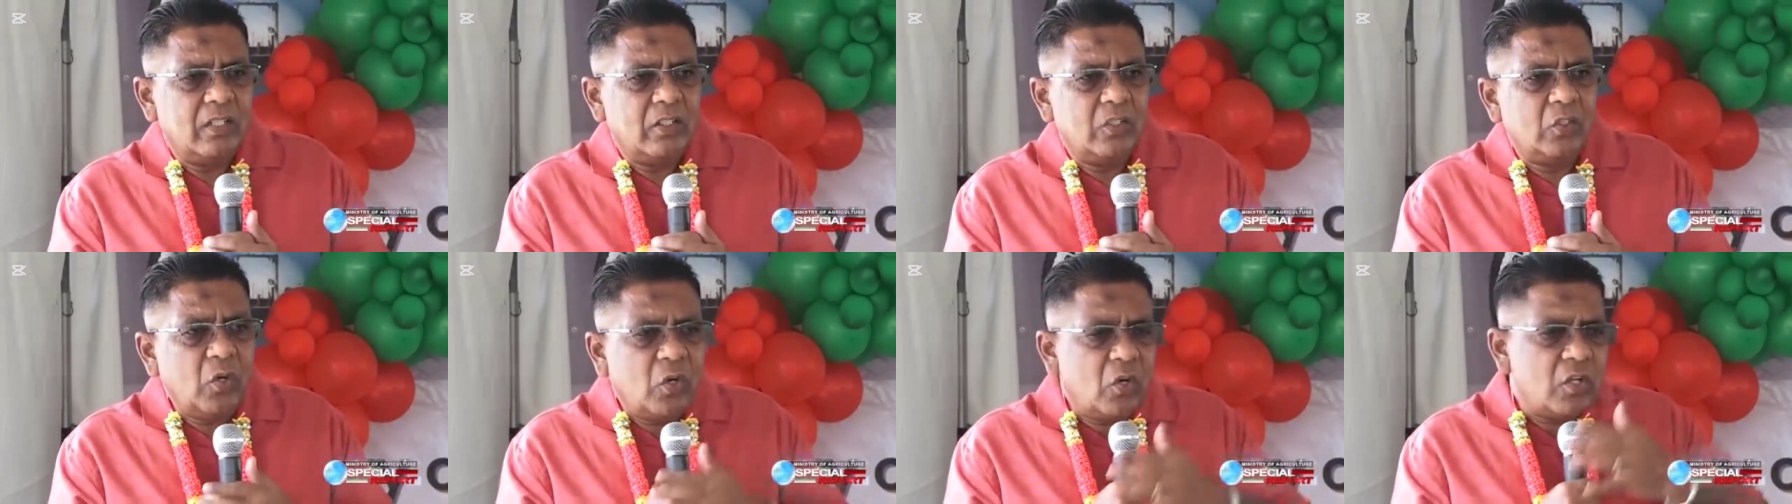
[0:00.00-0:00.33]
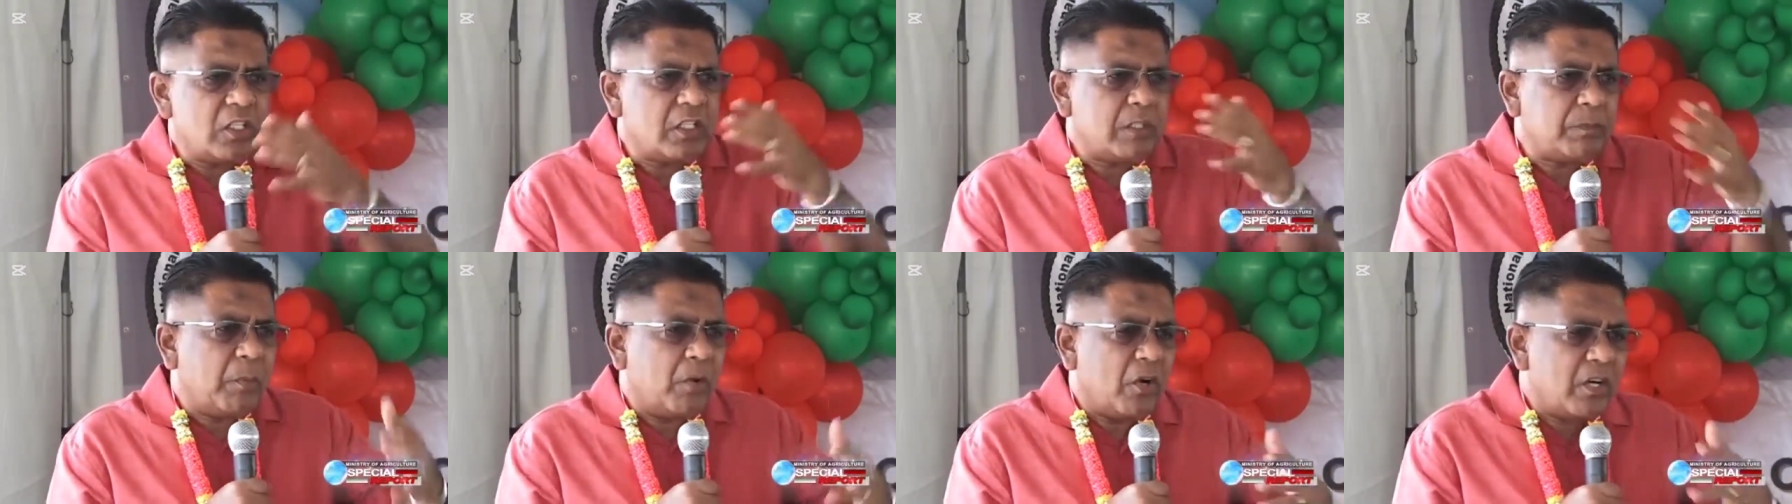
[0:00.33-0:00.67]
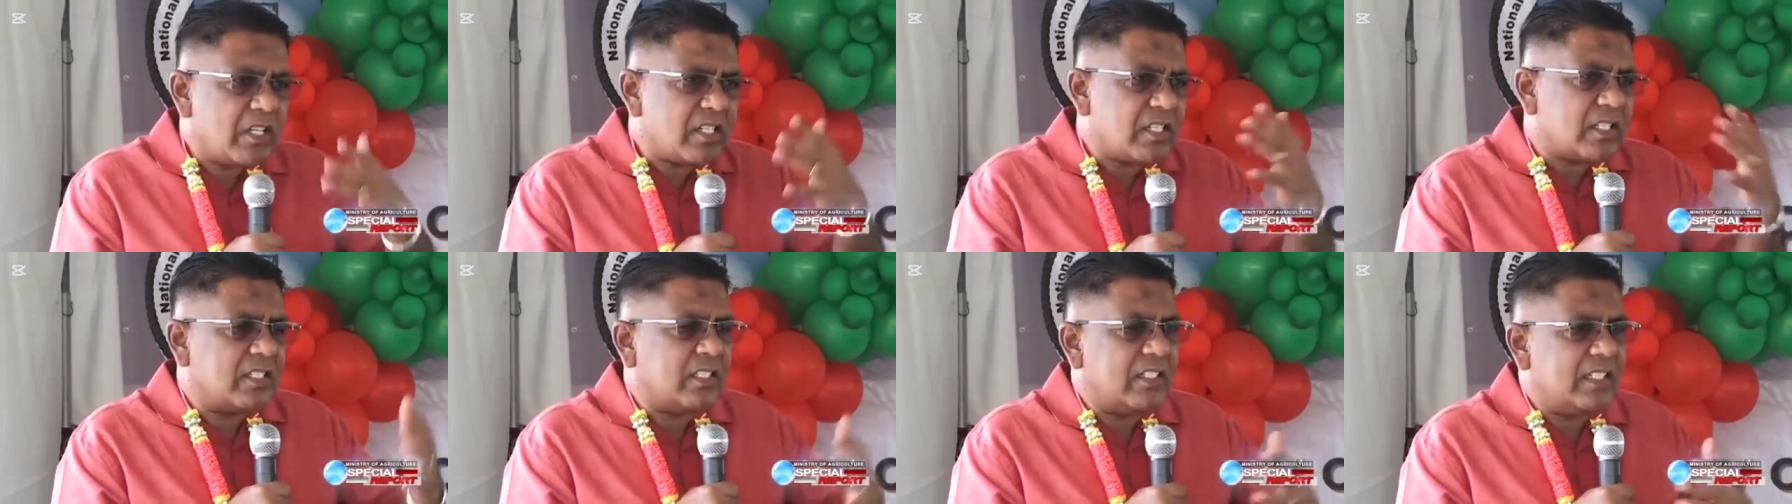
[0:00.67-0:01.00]
those
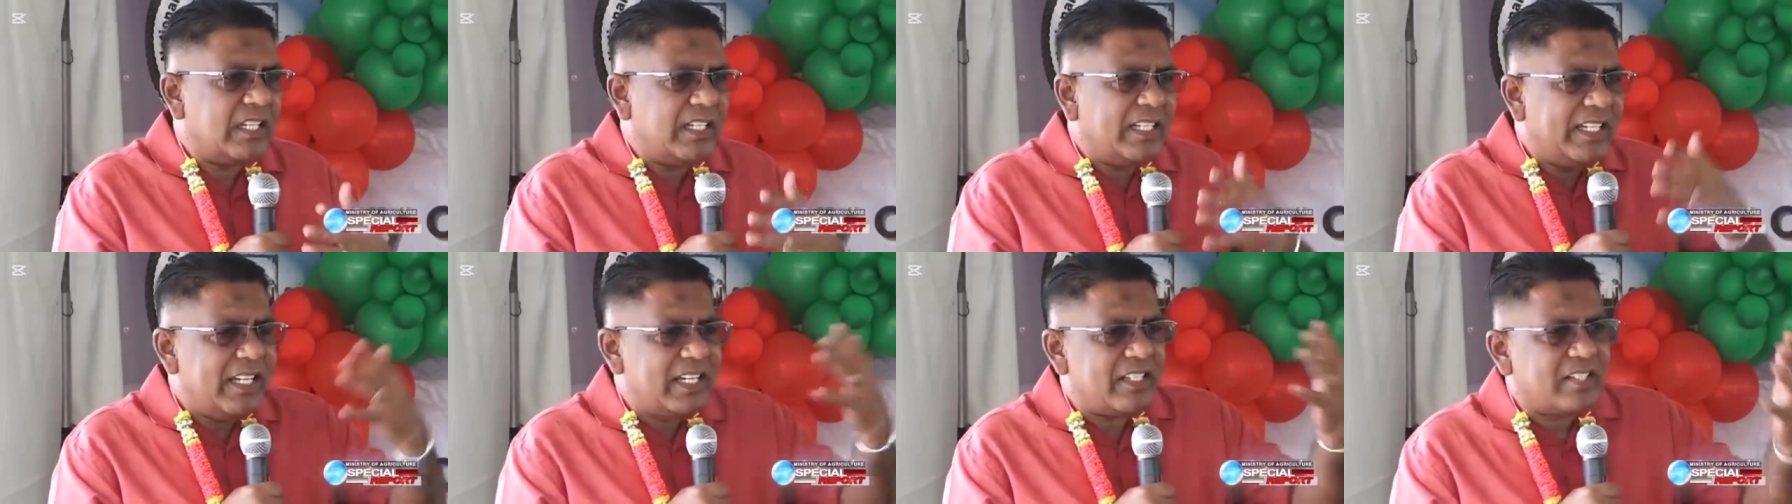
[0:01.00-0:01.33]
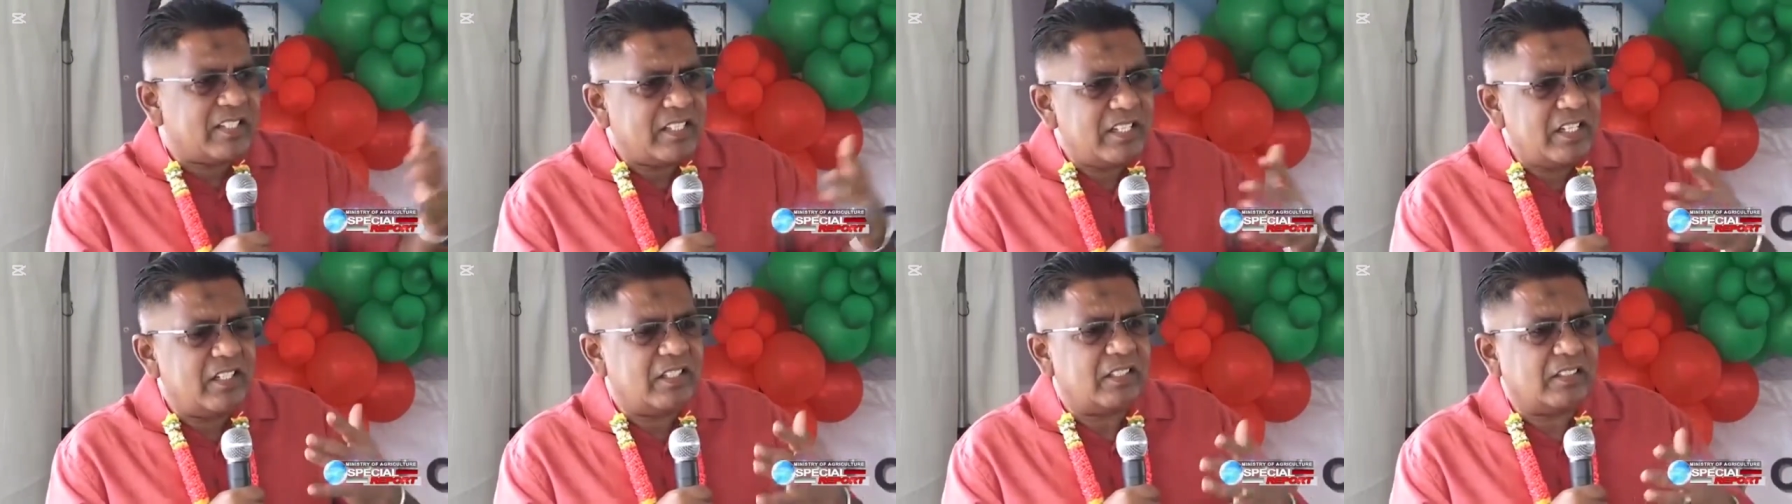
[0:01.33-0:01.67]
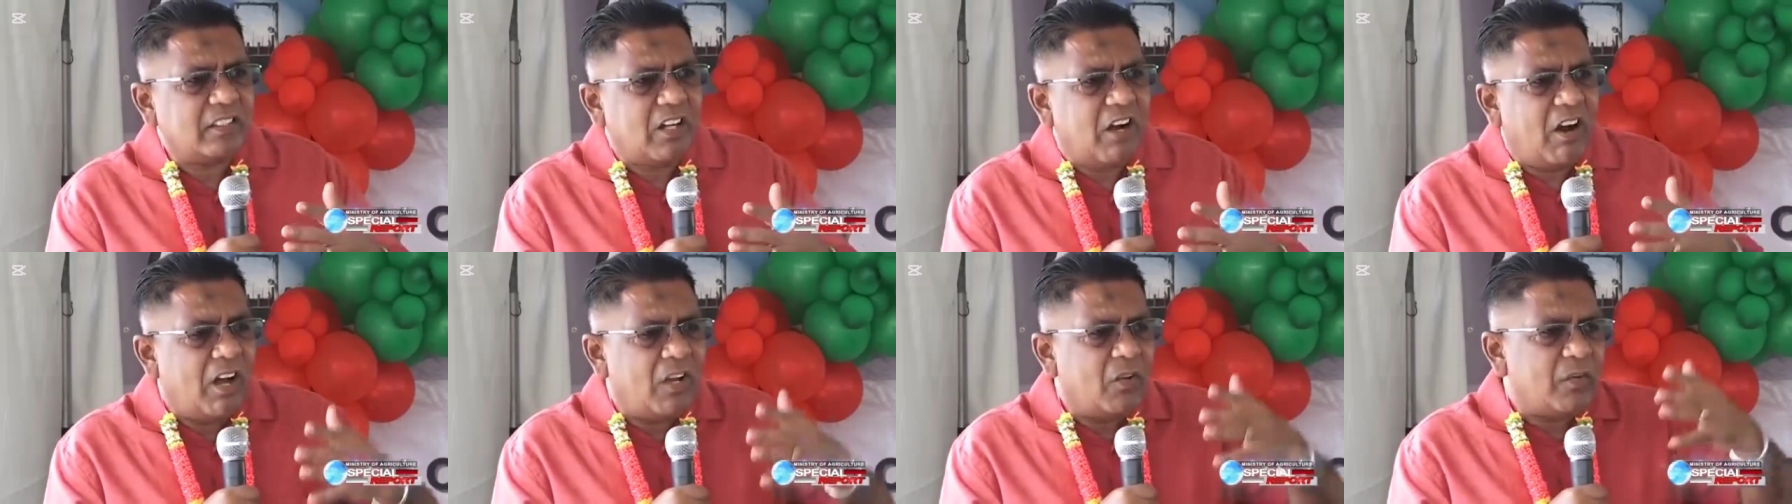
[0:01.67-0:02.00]
persons, the naysayers,
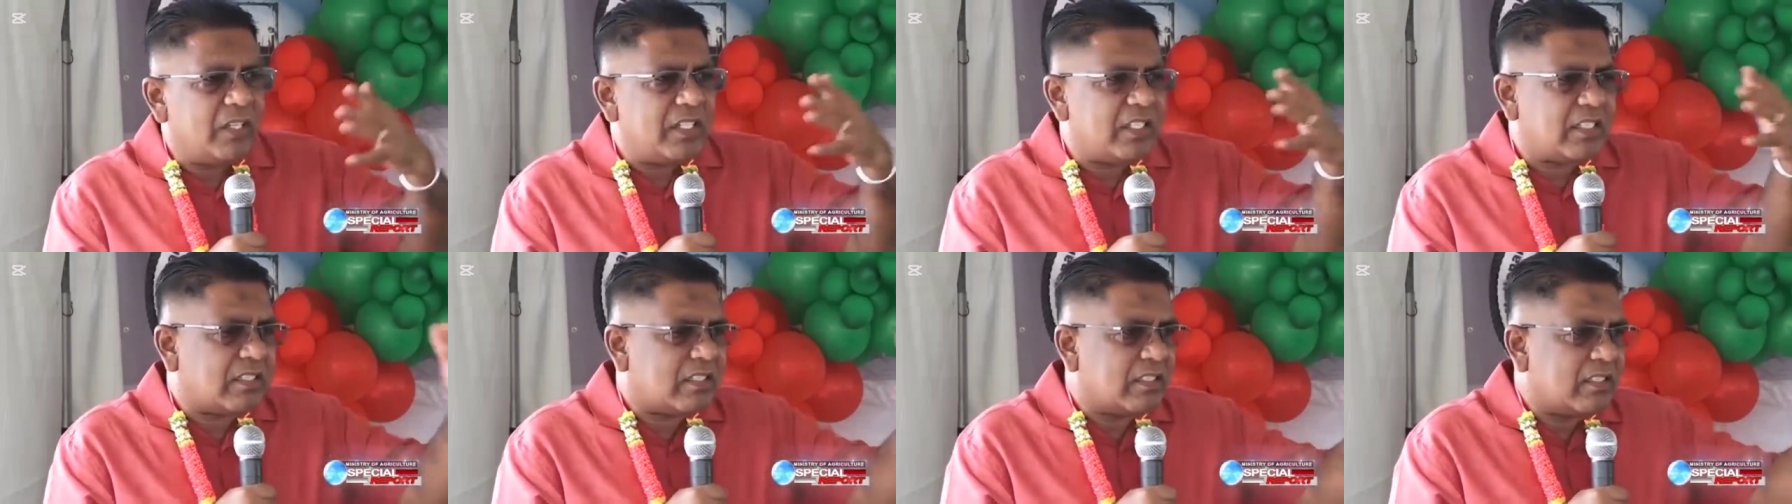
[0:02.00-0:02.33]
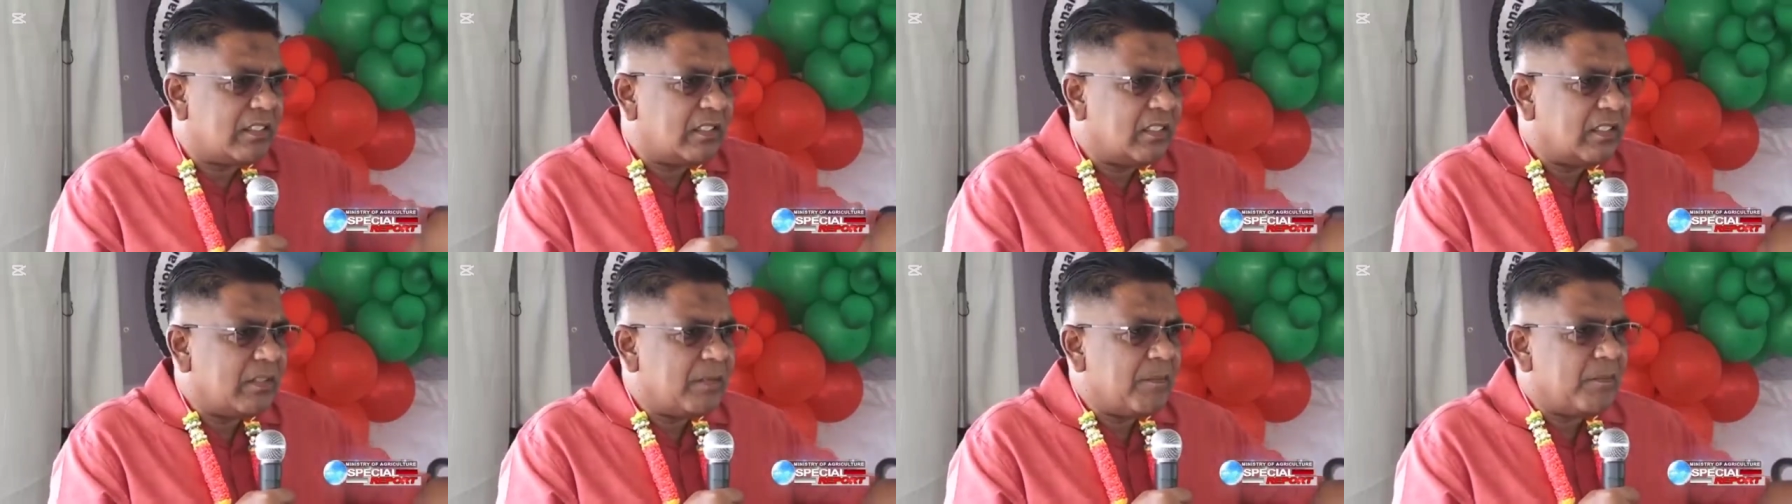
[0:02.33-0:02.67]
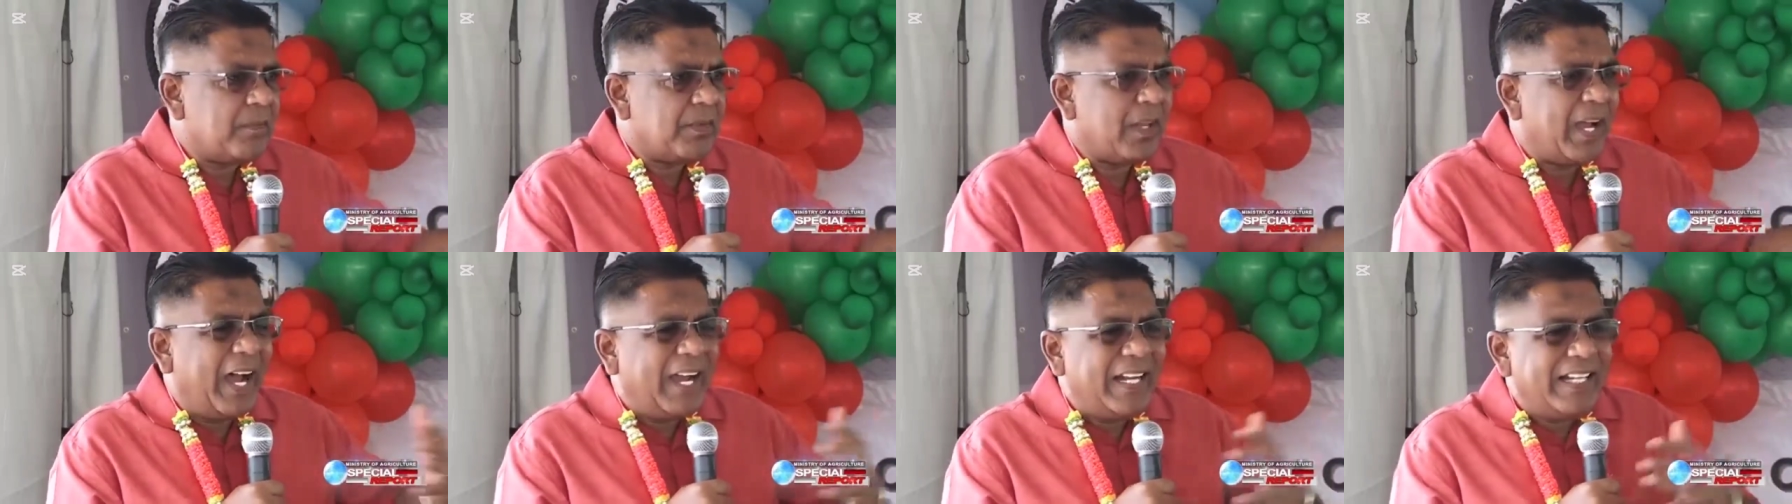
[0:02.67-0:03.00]
always
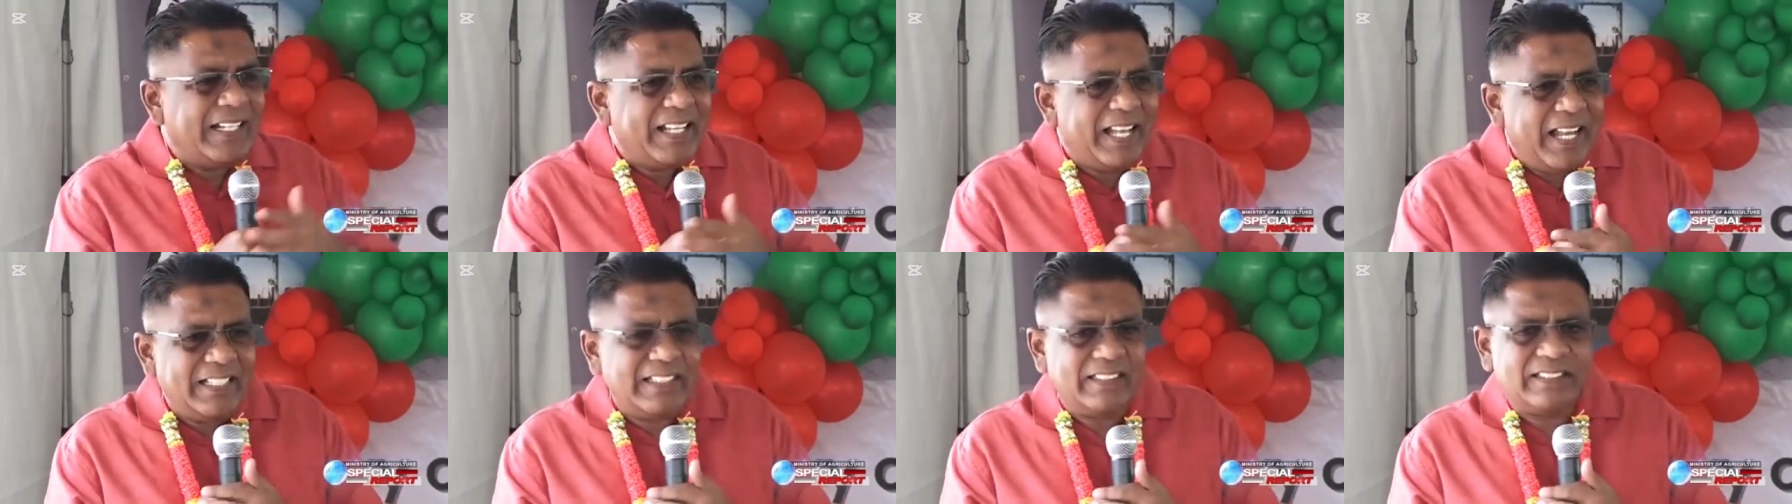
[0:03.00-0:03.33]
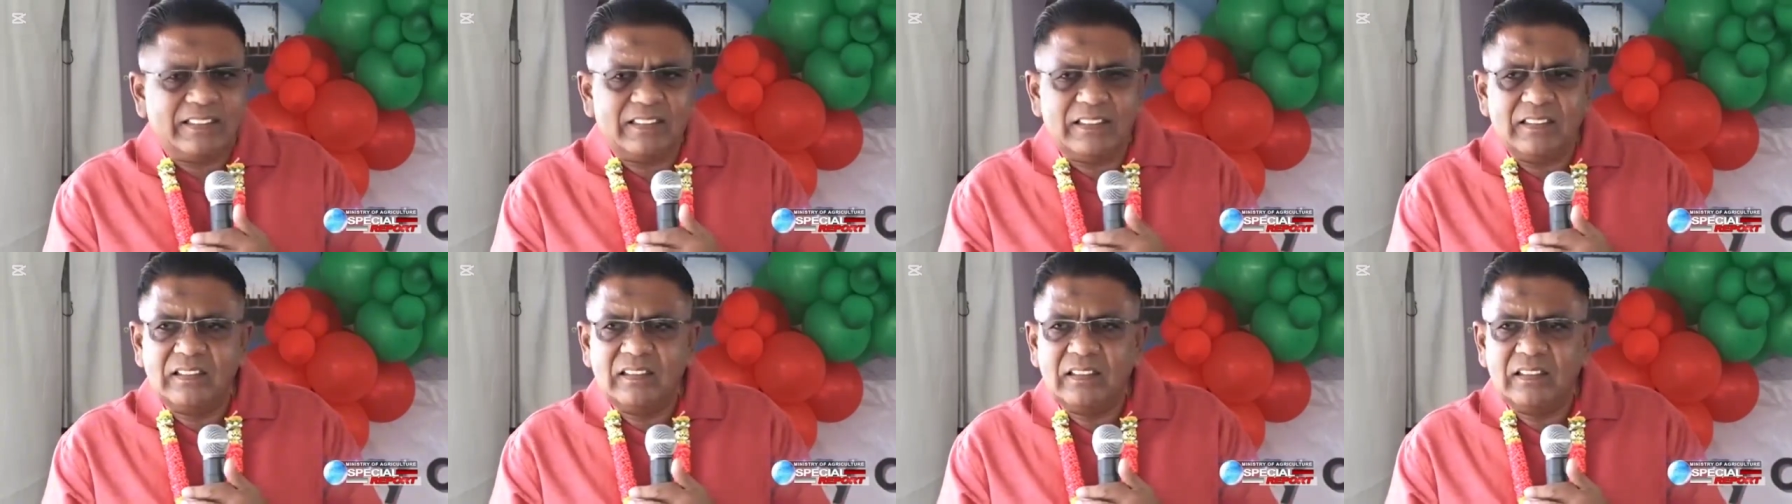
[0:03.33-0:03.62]
highlight